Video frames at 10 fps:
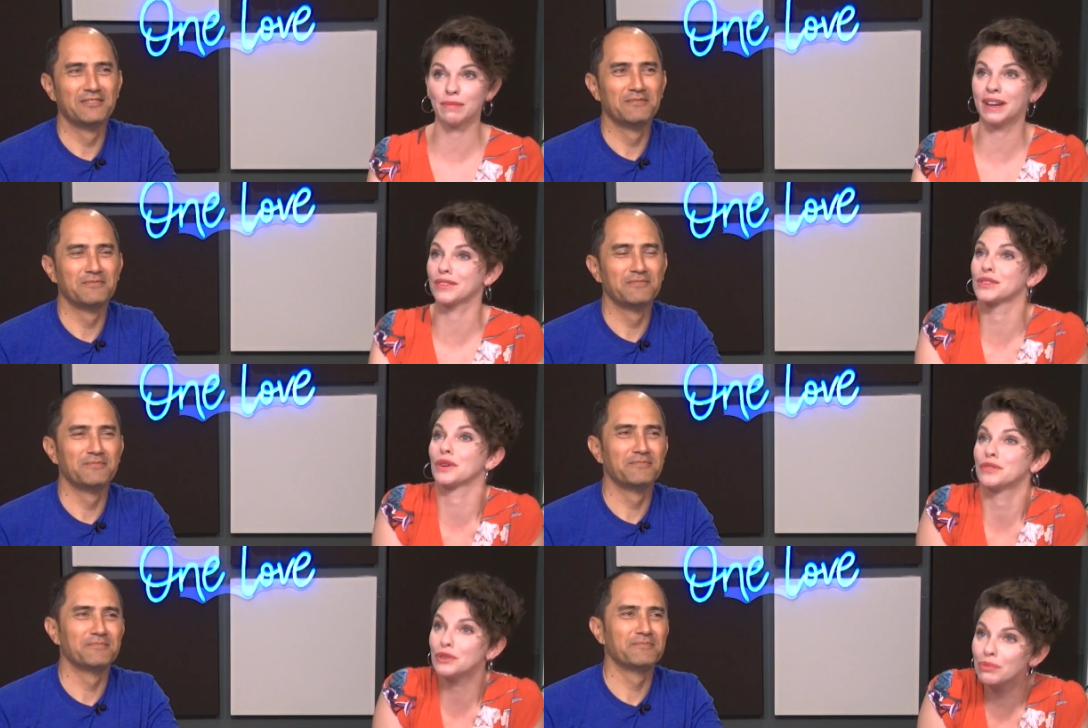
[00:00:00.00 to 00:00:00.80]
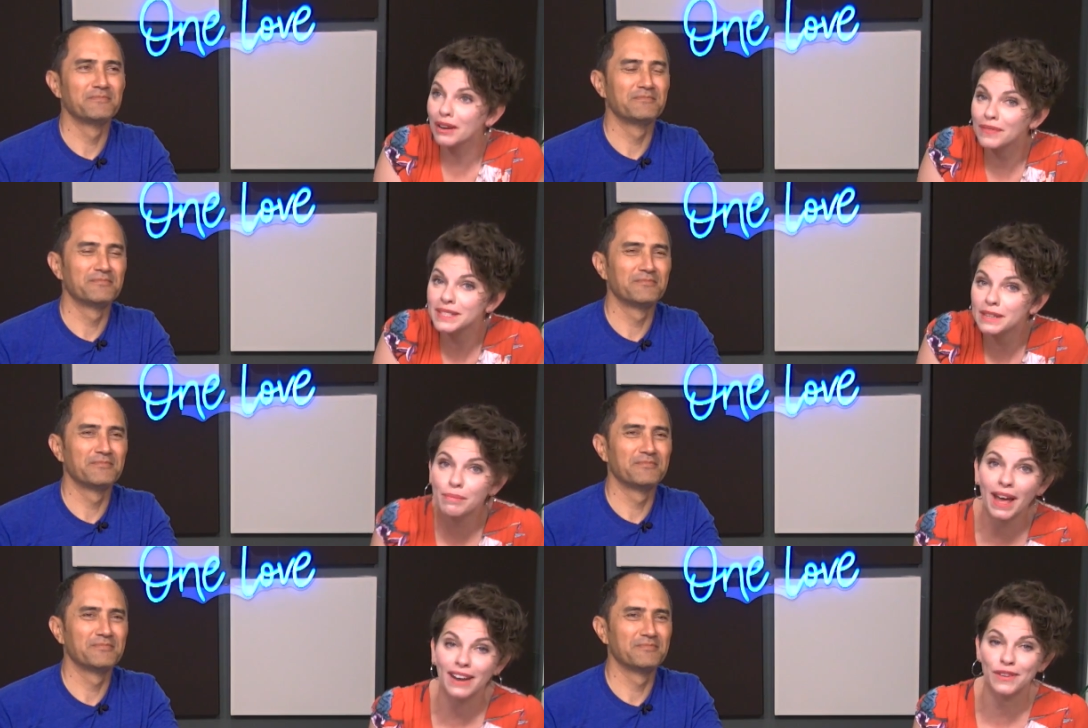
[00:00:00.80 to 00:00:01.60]
Speaker 1: ever served you breakfast in
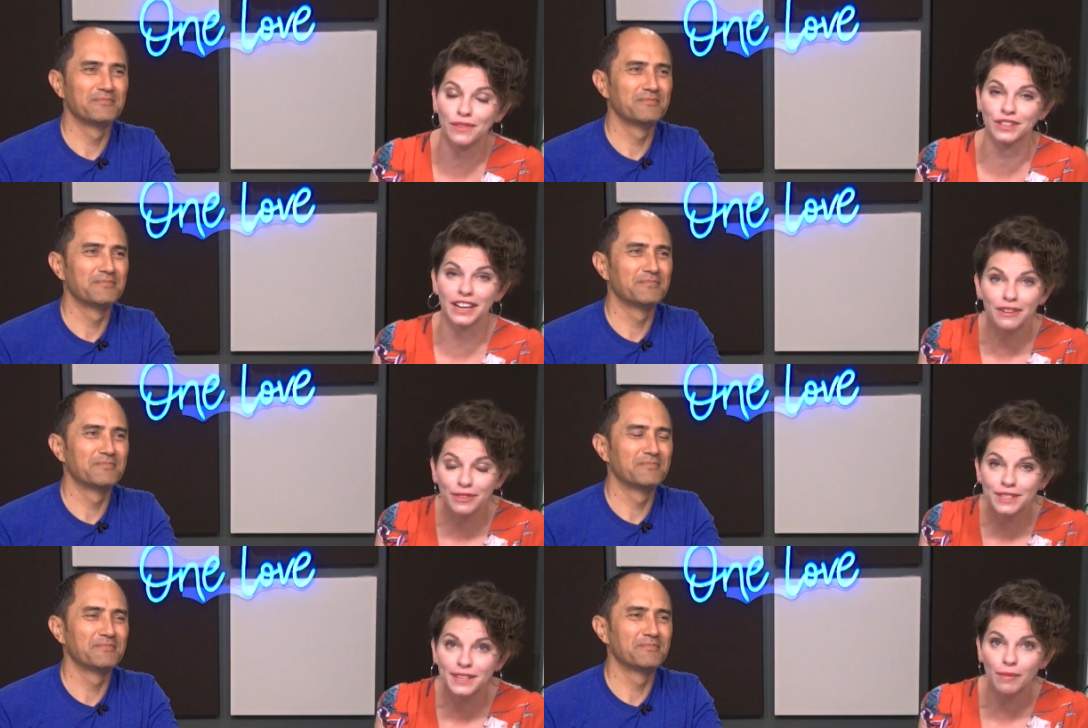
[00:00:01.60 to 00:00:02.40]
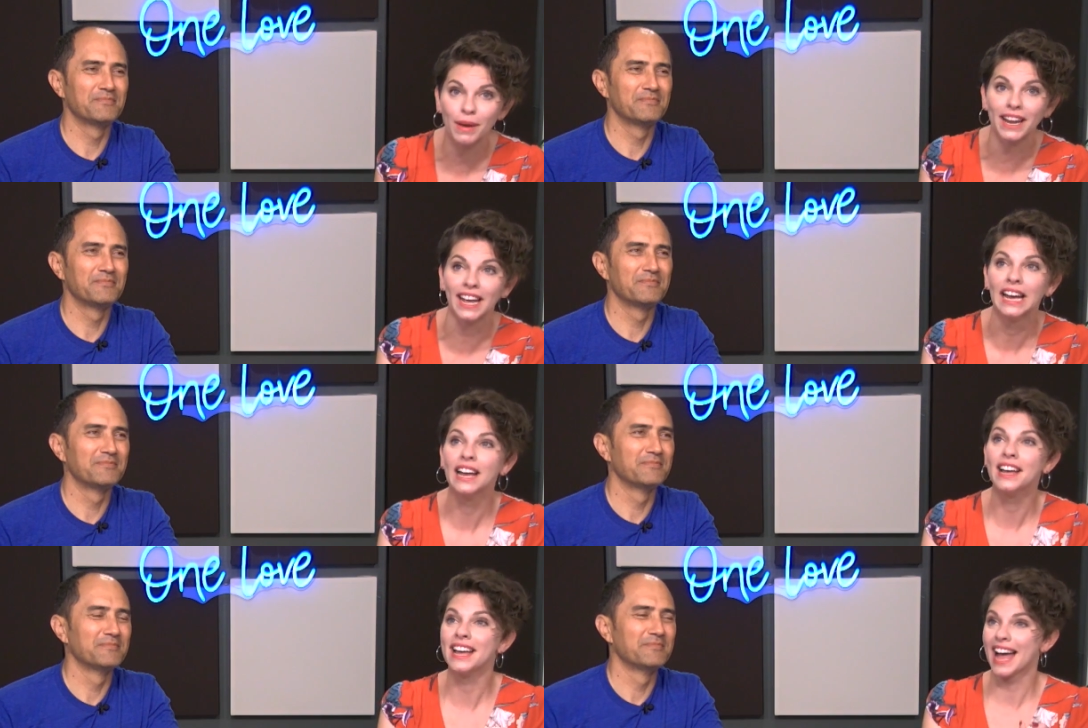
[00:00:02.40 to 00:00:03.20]
bed? Have you ever done it for somebody?
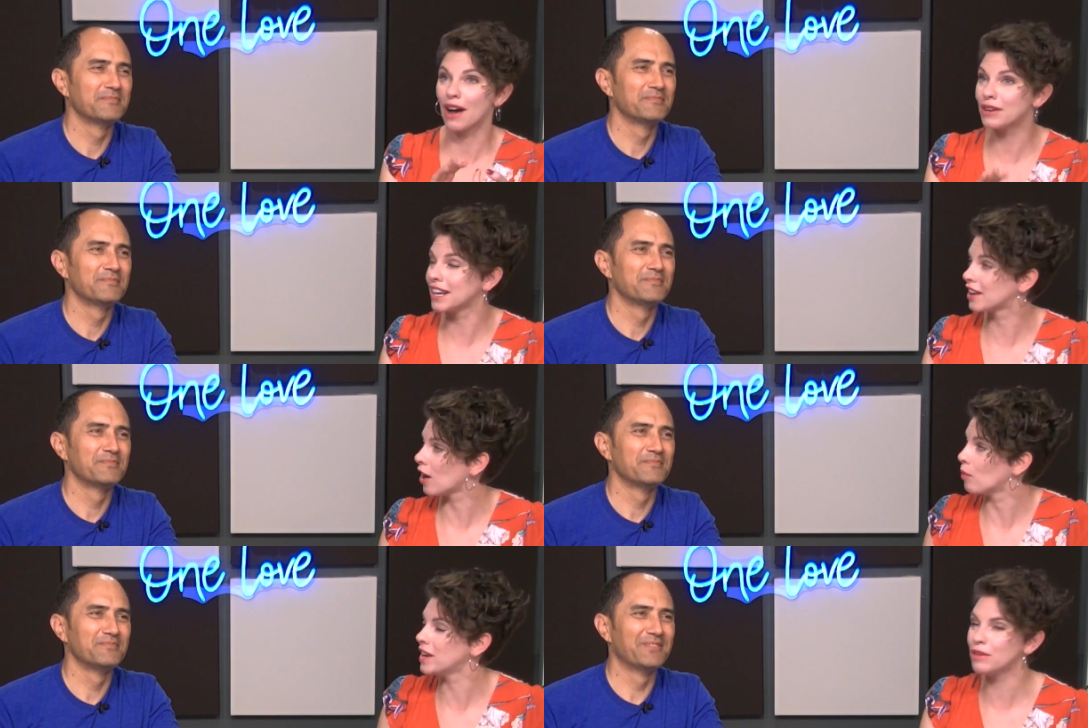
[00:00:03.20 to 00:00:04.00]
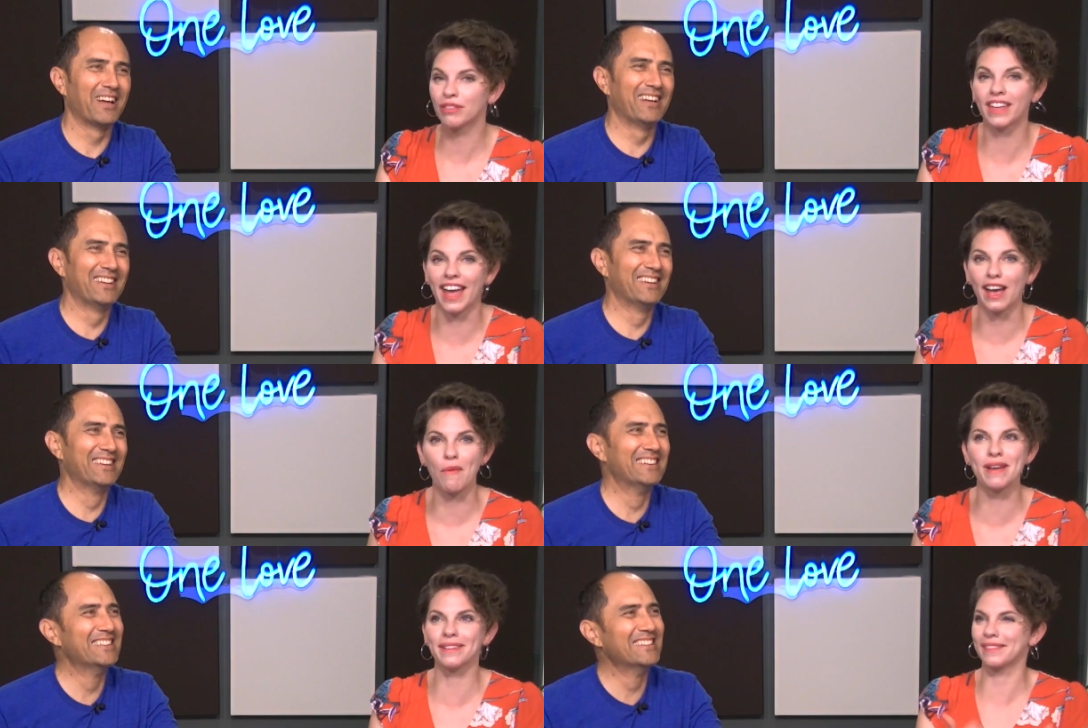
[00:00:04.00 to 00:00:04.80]
How did it go? What do you think? Are
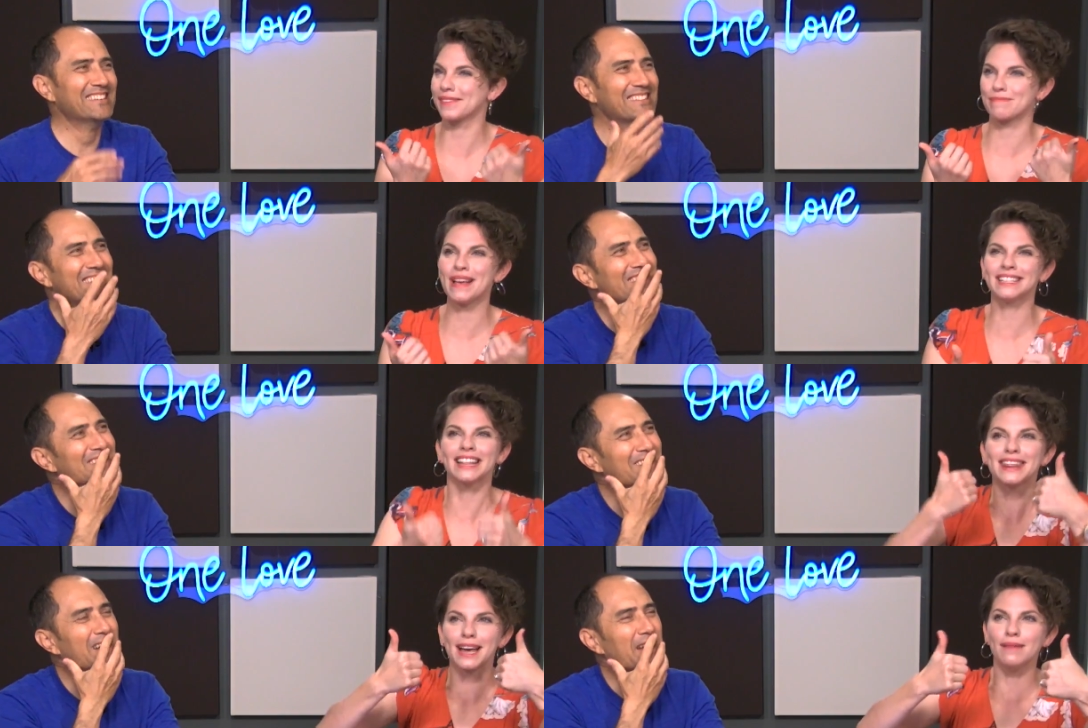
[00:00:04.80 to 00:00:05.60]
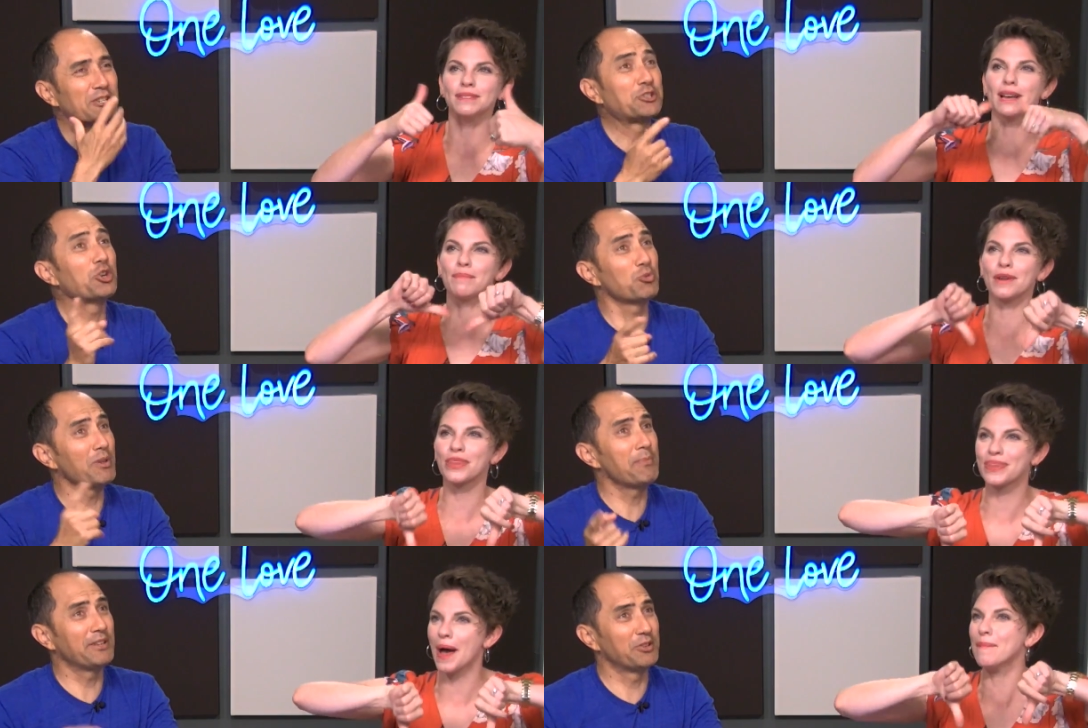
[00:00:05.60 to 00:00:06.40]
we basically thumbs up Should or
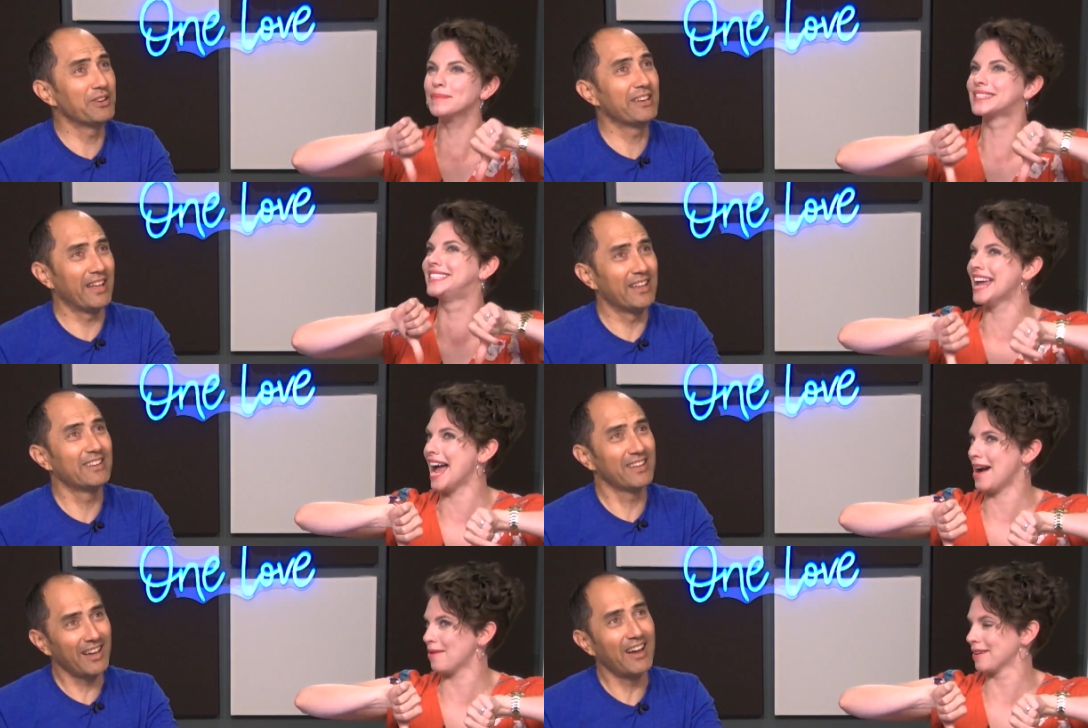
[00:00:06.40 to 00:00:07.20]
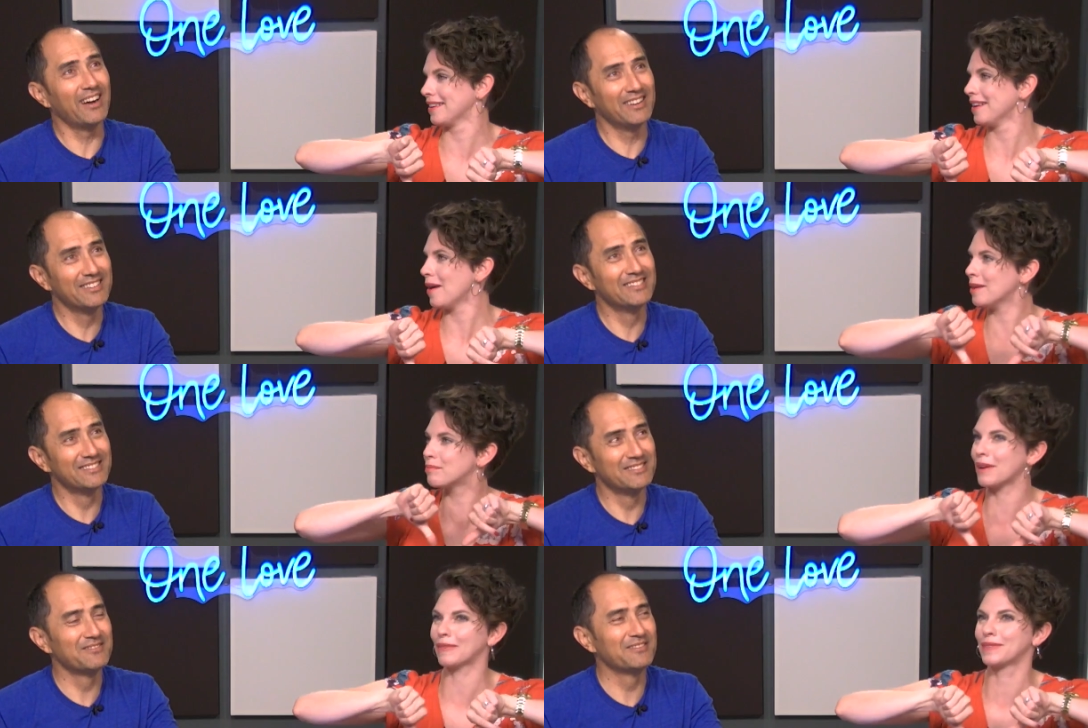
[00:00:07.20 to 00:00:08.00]
thumbs down yeah. on
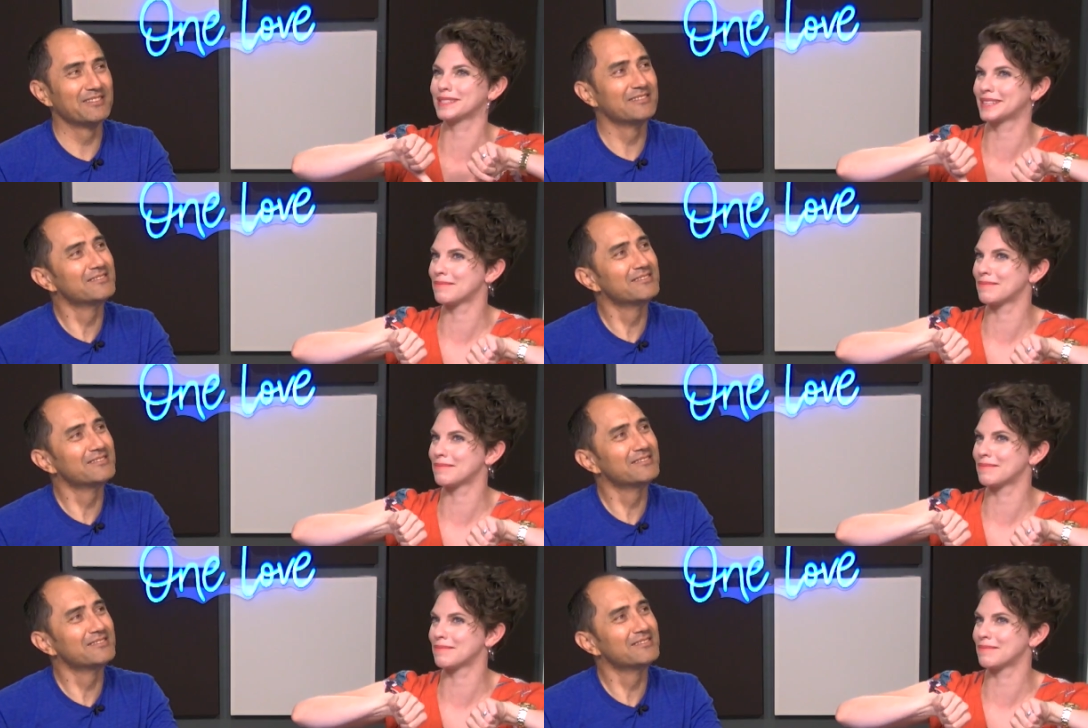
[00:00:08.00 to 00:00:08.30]
breakfast in